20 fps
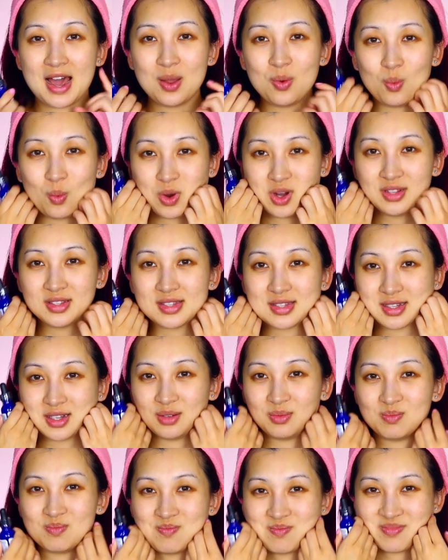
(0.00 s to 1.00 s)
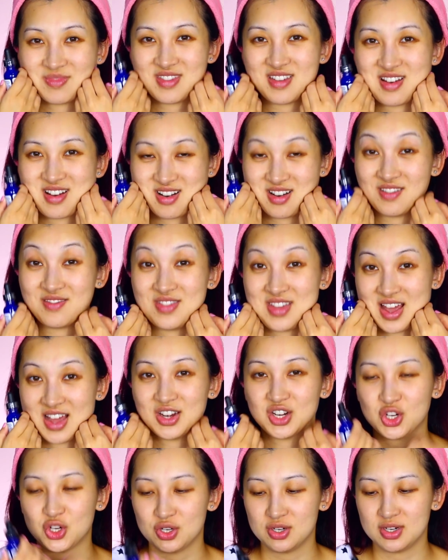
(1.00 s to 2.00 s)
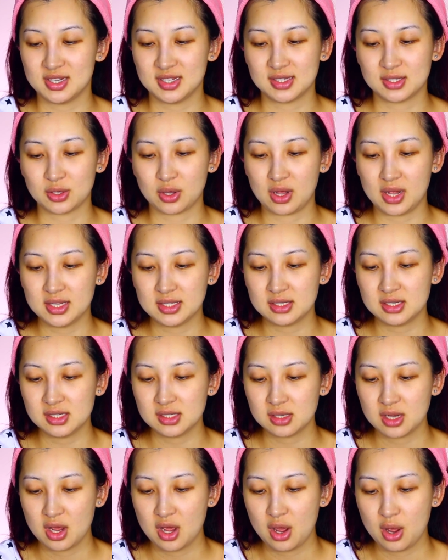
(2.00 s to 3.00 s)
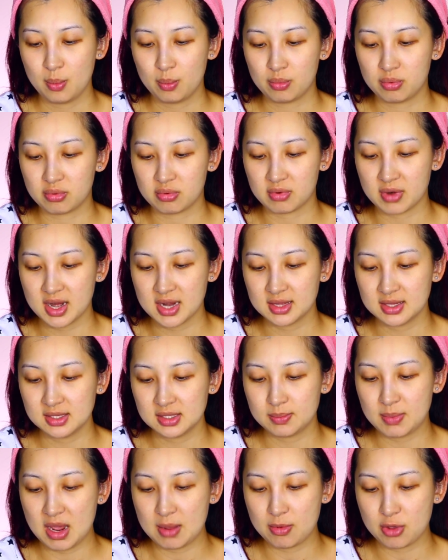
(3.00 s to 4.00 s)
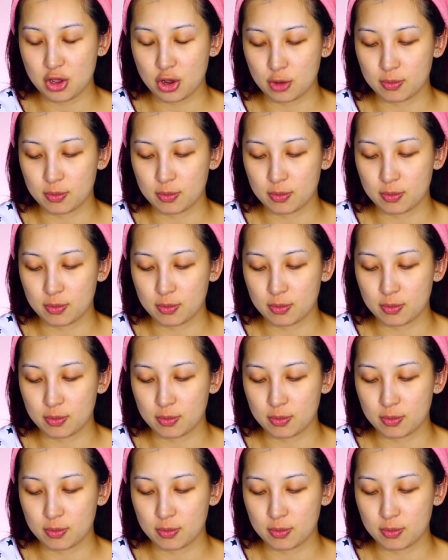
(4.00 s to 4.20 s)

I want some of that goodness. So let's just break this baby